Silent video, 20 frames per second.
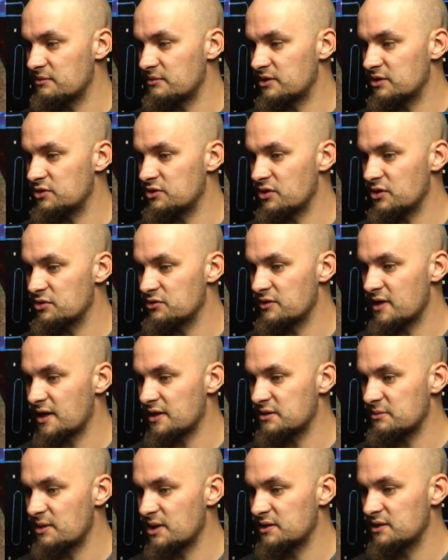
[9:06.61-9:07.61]
The controls react
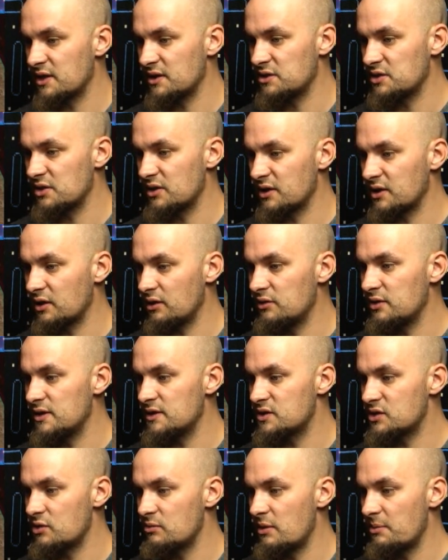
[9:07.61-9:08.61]
to my touch and I can only
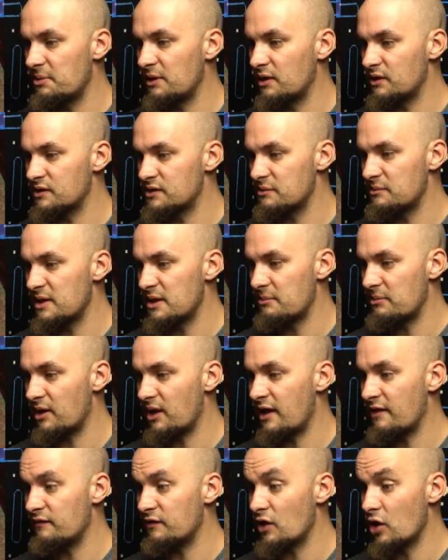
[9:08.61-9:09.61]
assume it belongs to me, but I
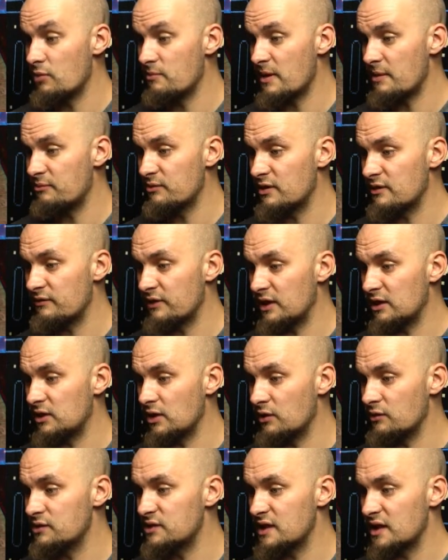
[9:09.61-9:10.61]
have no memory of it,
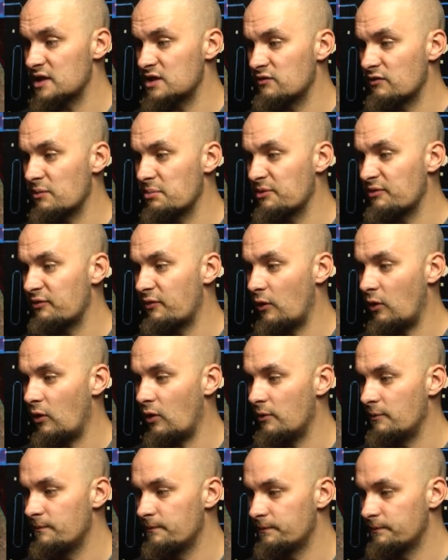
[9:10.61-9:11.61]
no sense of it before.
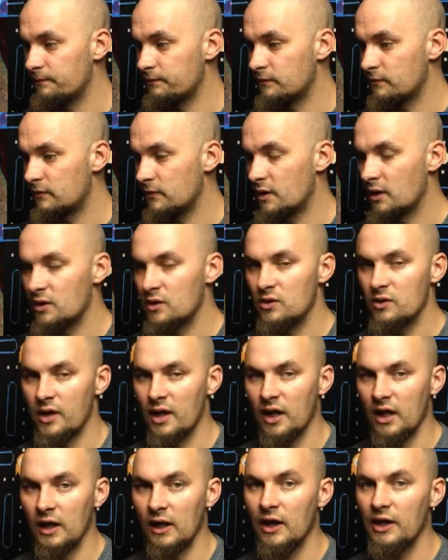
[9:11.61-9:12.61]
You'll get
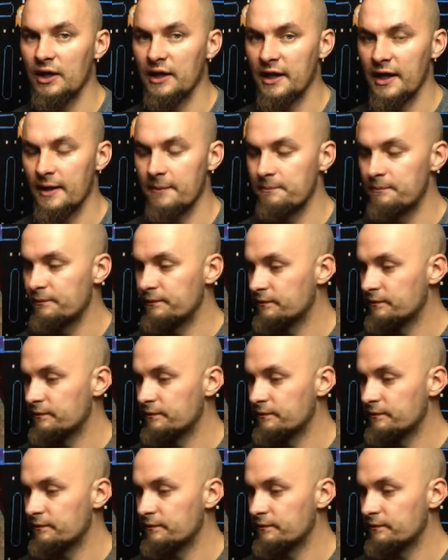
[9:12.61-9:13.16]
a lot of that.